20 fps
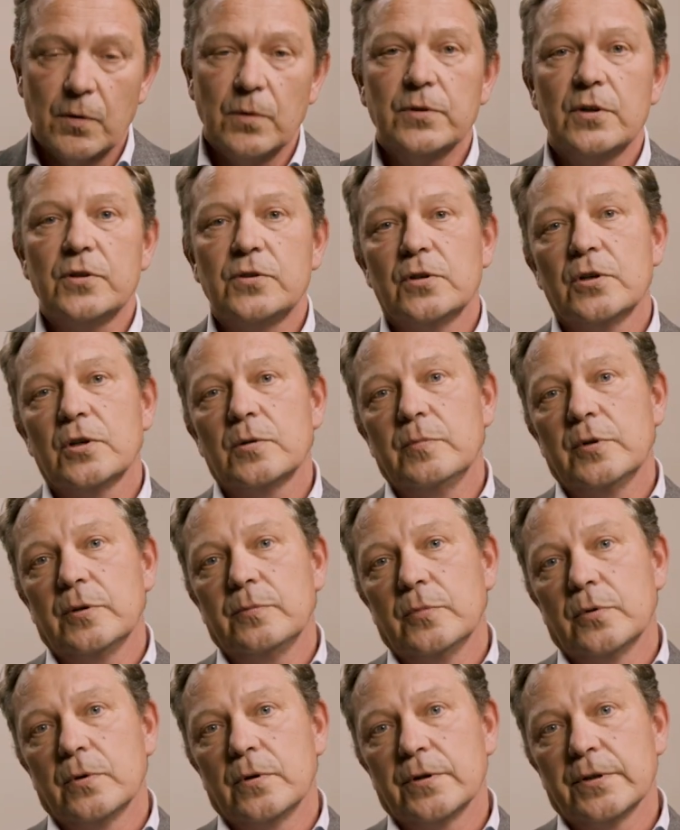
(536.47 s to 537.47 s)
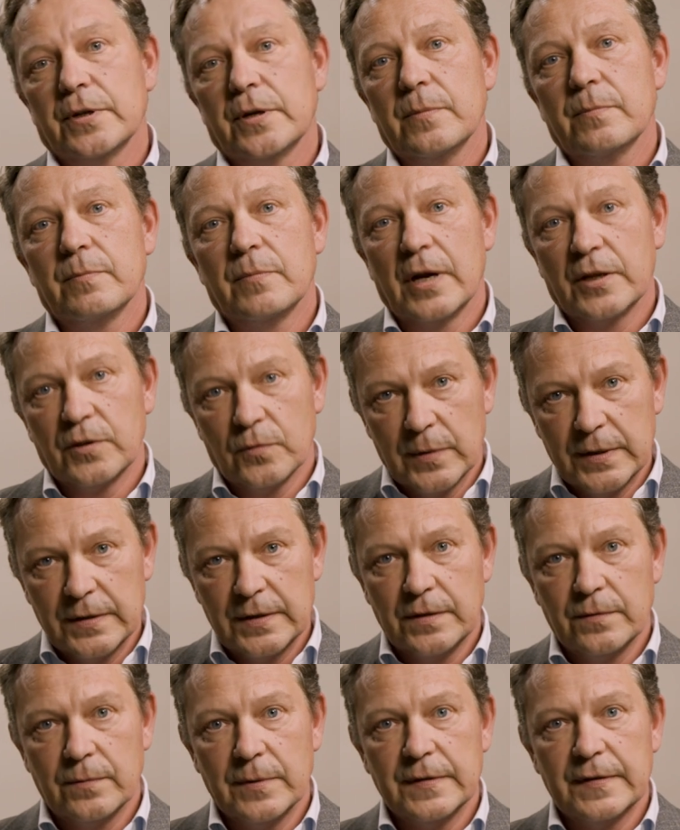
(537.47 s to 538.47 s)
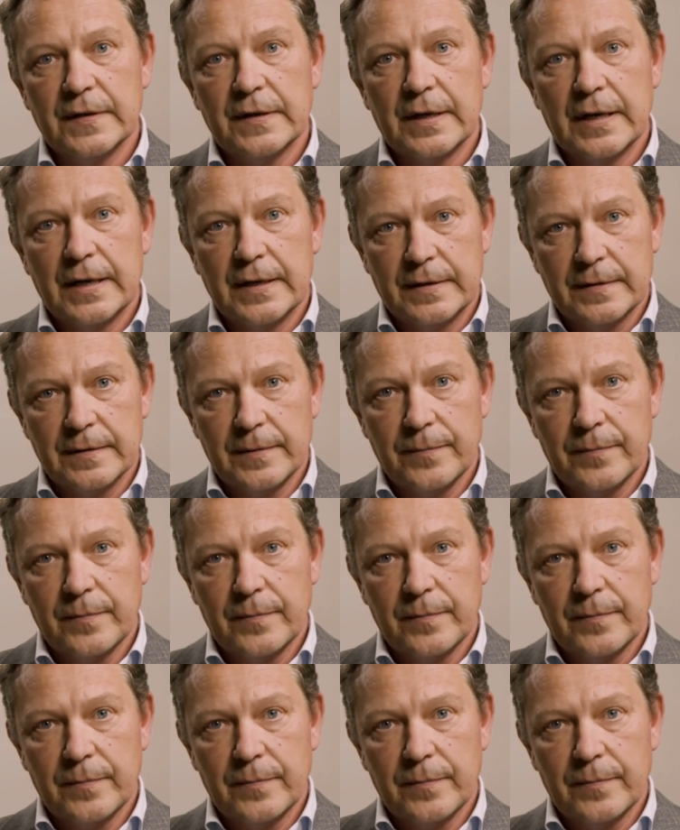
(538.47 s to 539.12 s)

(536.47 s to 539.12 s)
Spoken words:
on the German border by 2028.